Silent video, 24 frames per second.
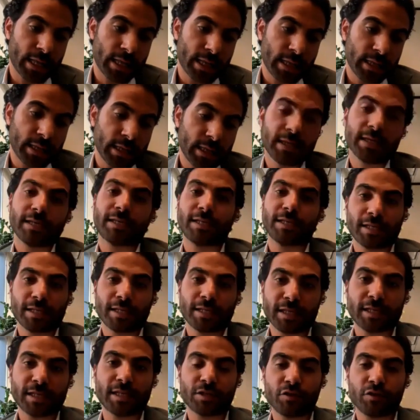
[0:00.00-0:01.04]
this
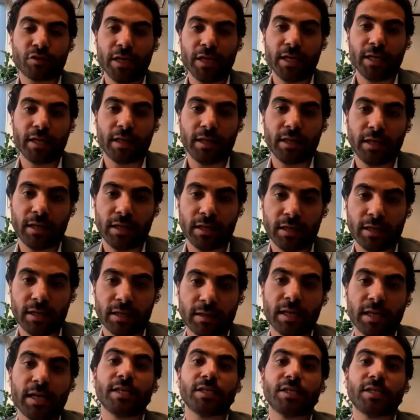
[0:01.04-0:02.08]
is really
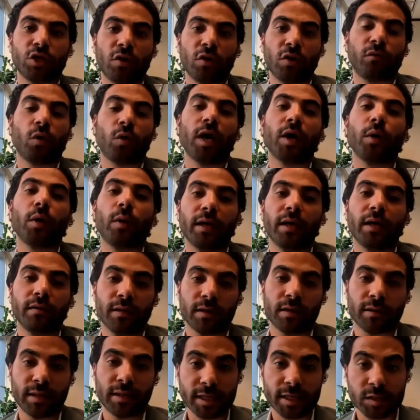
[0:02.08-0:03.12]
the reason of why we
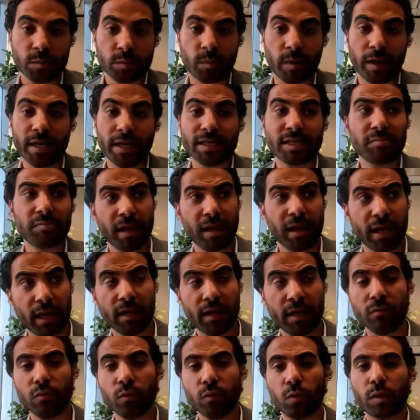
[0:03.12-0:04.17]
entered that space.
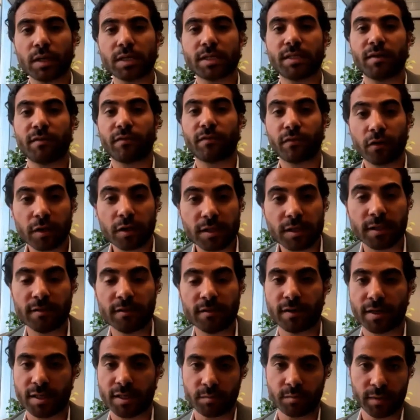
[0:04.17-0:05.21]
Begin was the first
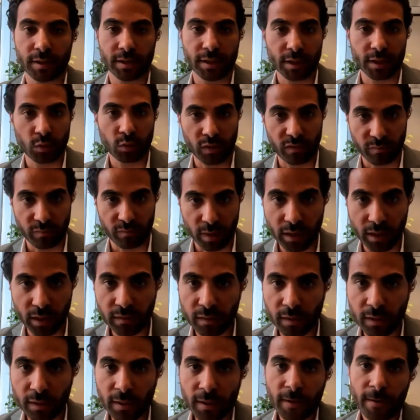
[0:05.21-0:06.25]
investment that we've made
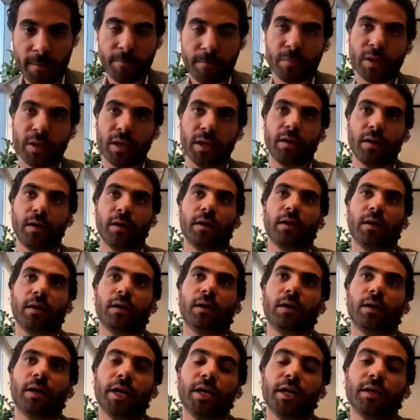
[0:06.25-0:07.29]

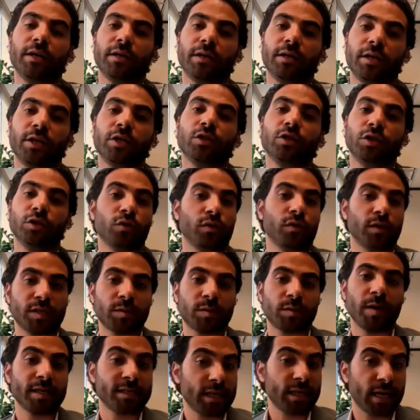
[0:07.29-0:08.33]
into the
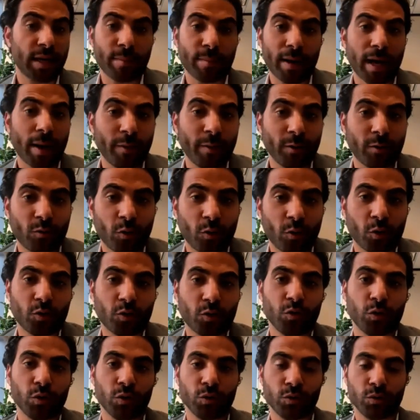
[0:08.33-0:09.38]
space, and I'm happy to talk
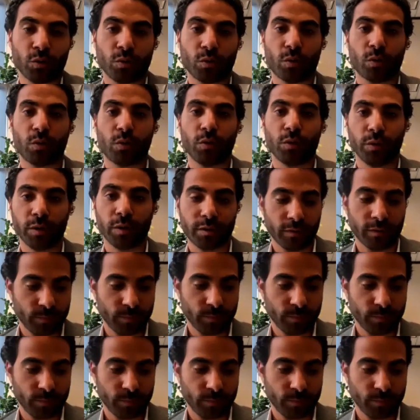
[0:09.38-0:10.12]
to you through it.